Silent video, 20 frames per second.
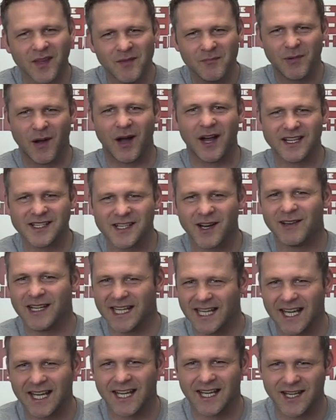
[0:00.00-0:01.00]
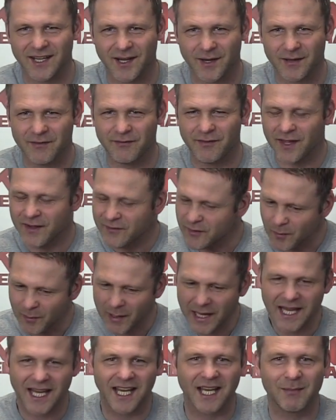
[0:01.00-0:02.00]
I totally get it. If you're
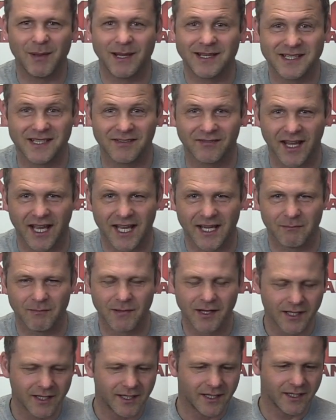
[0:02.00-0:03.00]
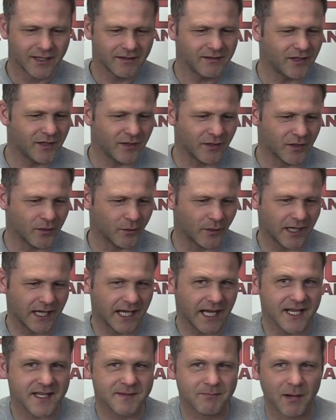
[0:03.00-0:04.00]
playing a competitive game, you want to
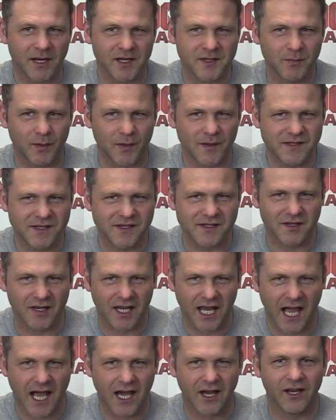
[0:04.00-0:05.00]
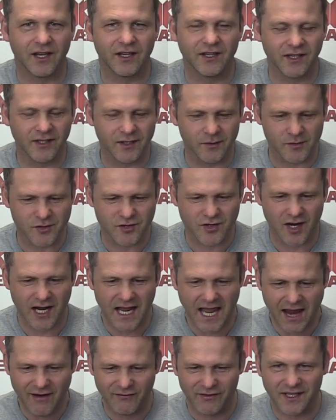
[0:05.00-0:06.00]
get as much points as you can, and you will
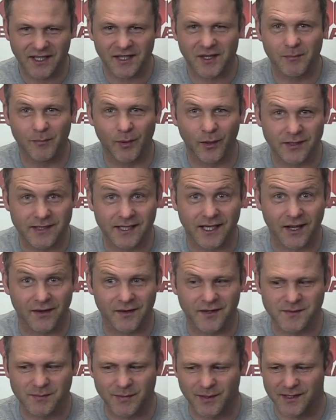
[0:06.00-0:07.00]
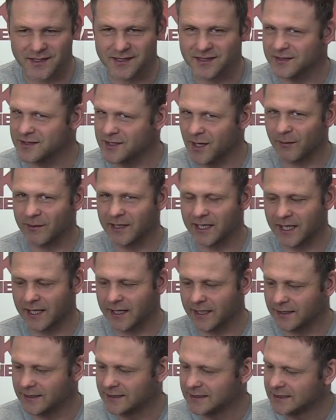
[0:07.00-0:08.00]
try everything in the book to get those points. I totally
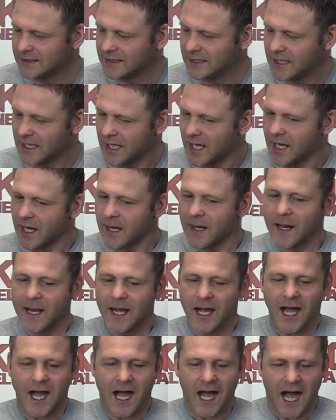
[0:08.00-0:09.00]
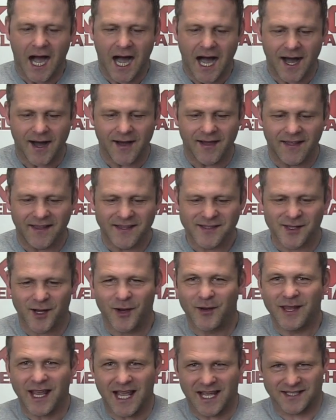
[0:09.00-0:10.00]
get it.
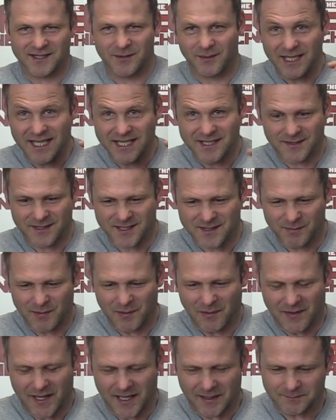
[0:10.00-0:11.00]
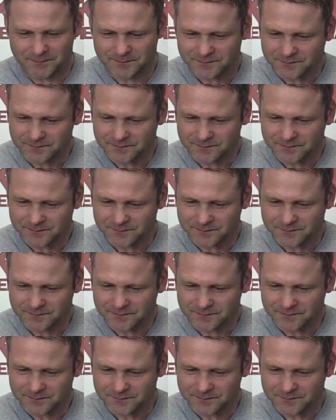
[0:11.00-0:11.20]
So we need to explore that.